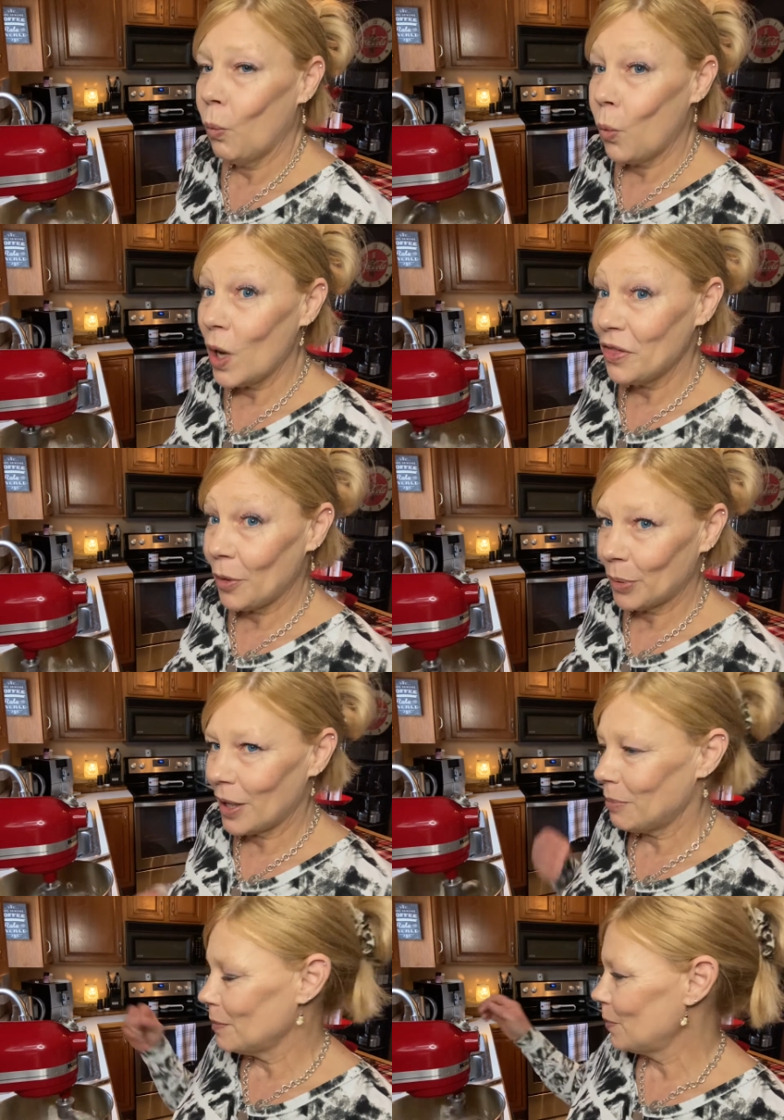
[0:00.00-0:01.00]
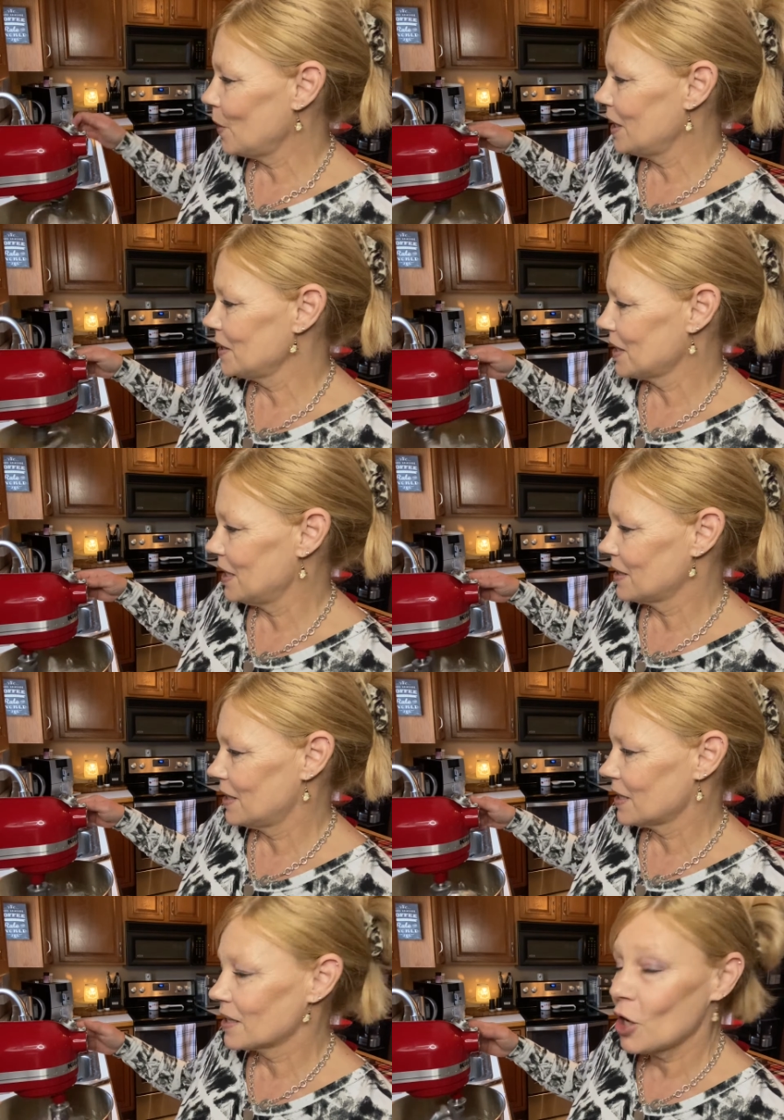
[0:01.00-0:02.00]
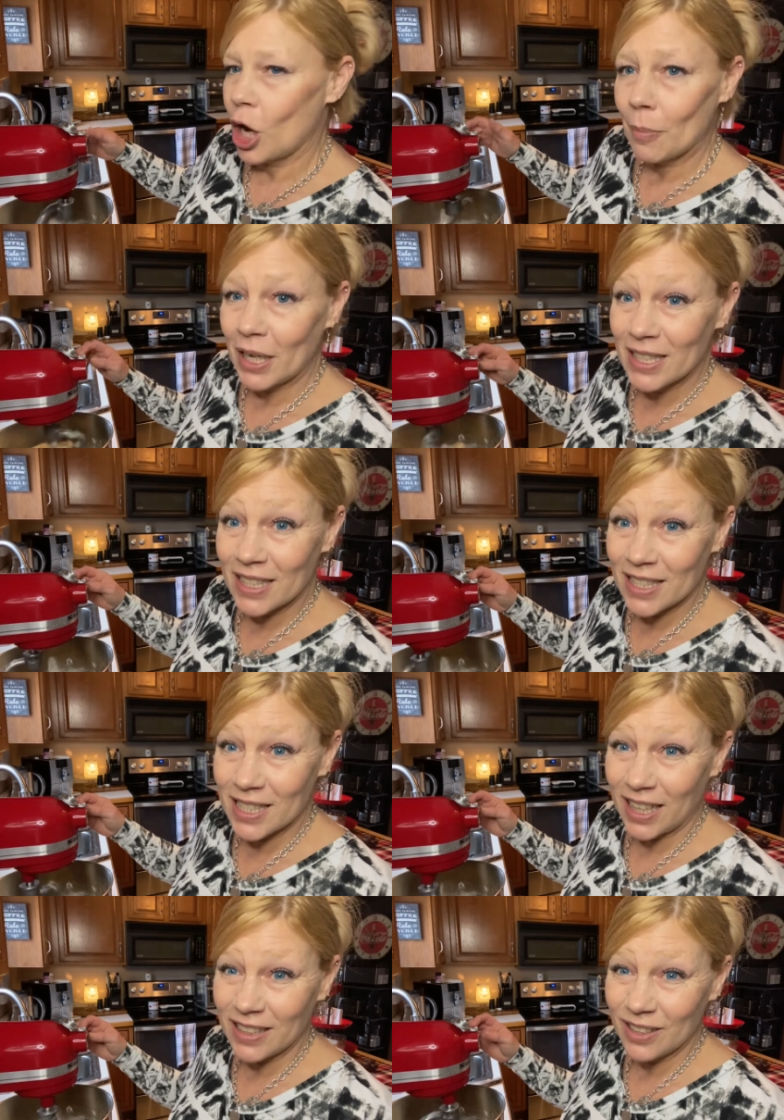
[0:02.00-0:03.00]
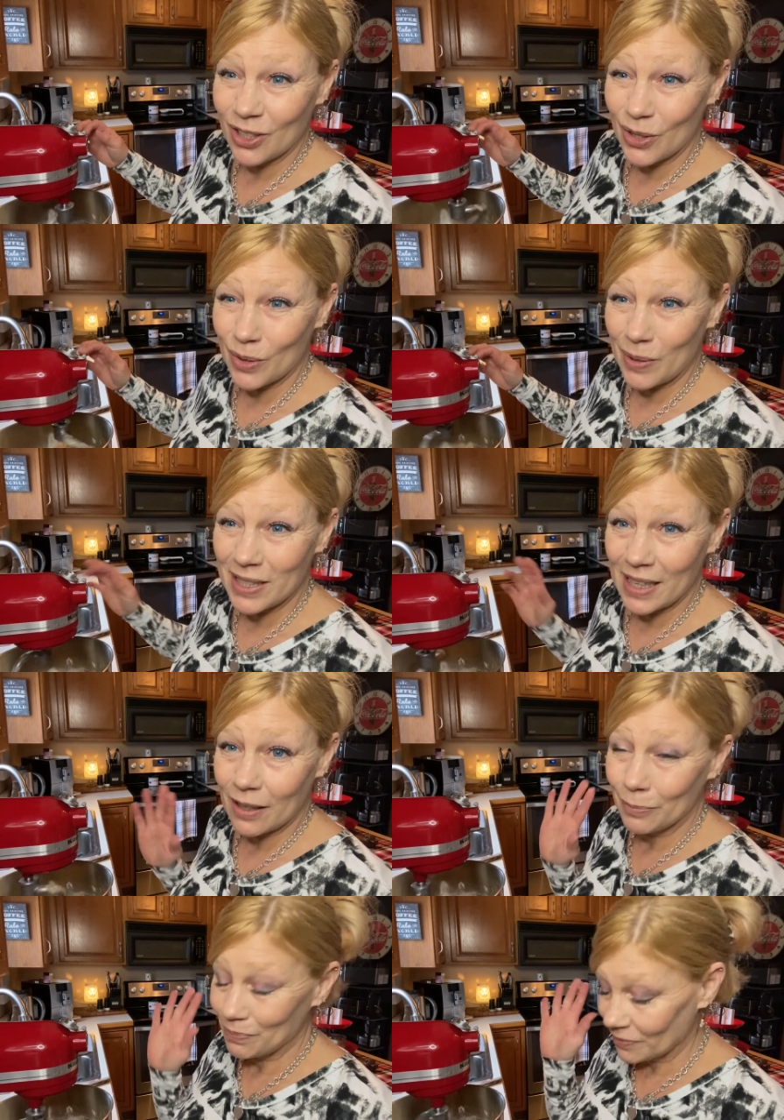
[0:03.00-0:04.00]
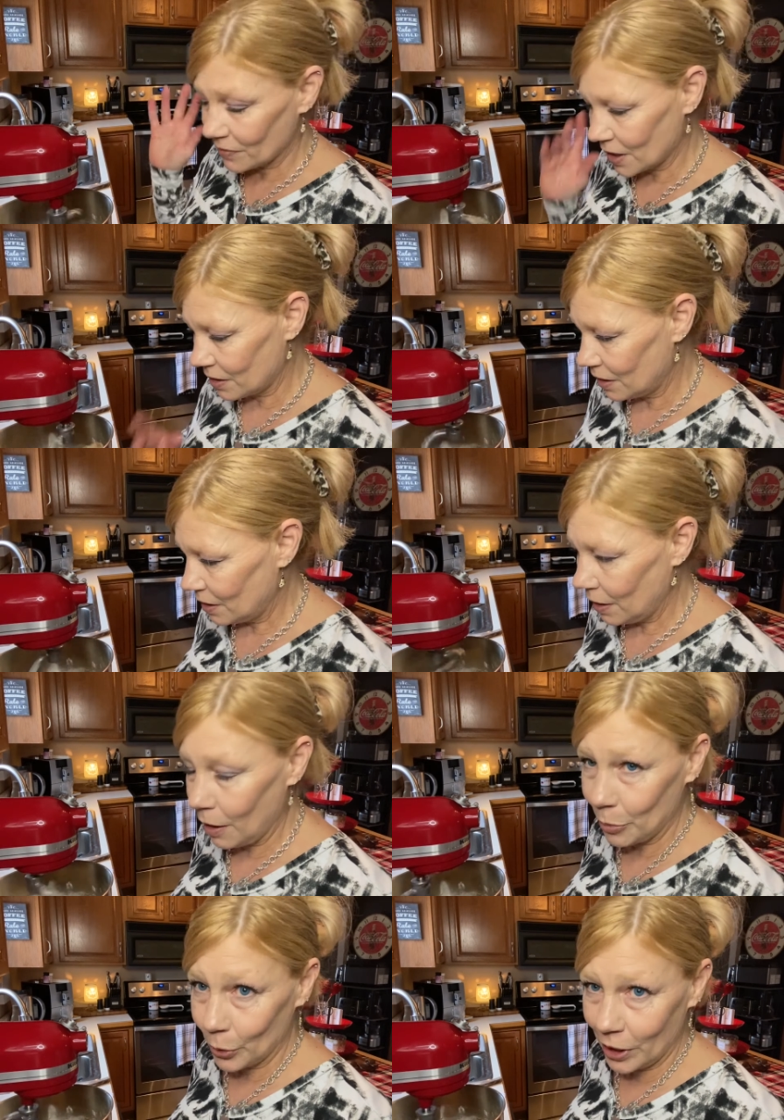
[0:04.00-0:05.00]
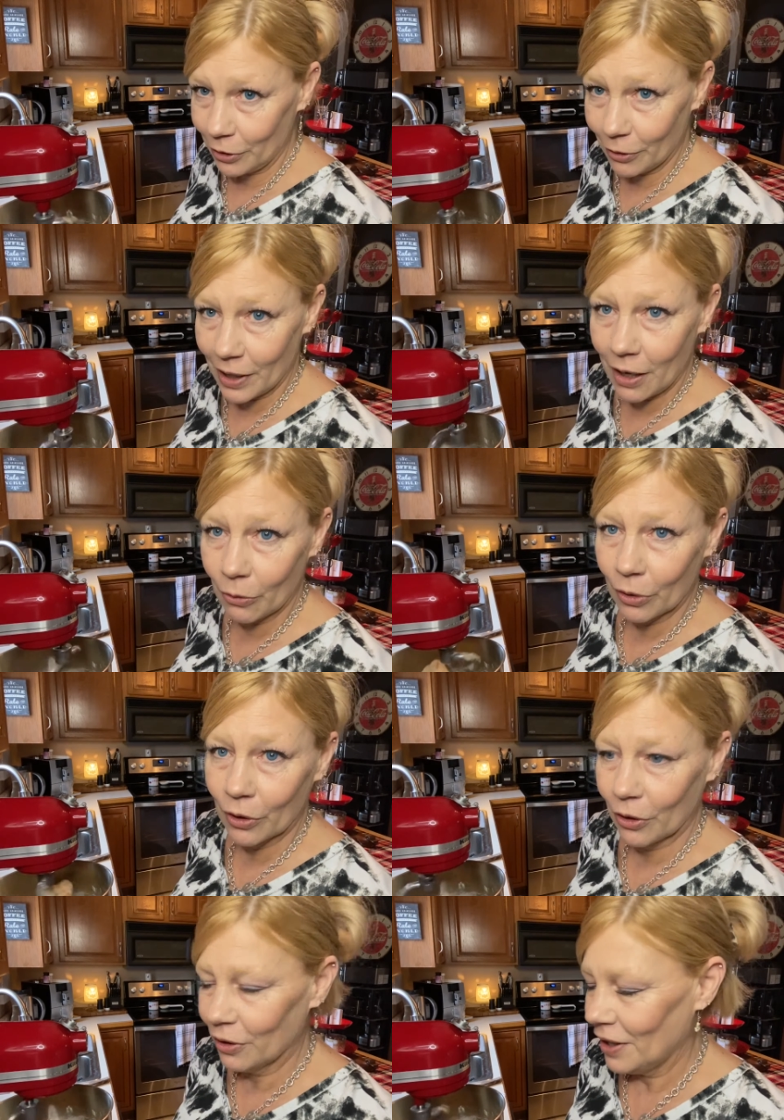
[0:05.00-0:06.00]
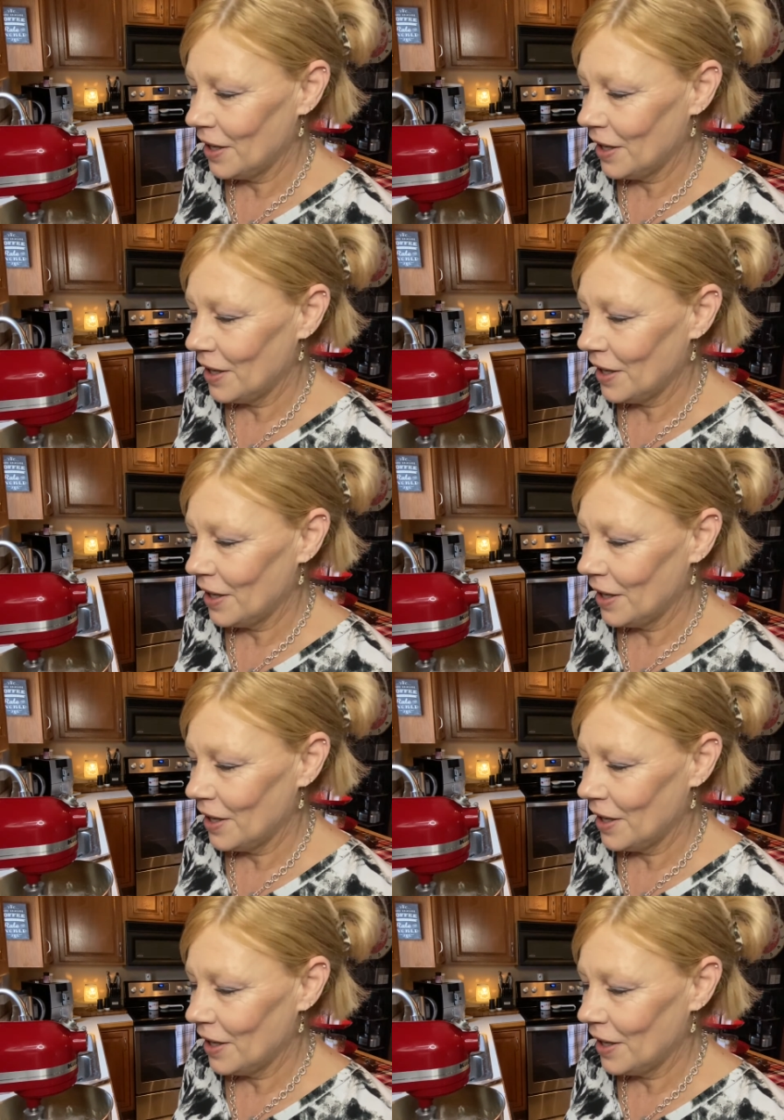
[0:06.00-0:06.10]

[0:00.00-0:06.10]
What the problem was is this knob I didn't tighten all the way down. Operator error.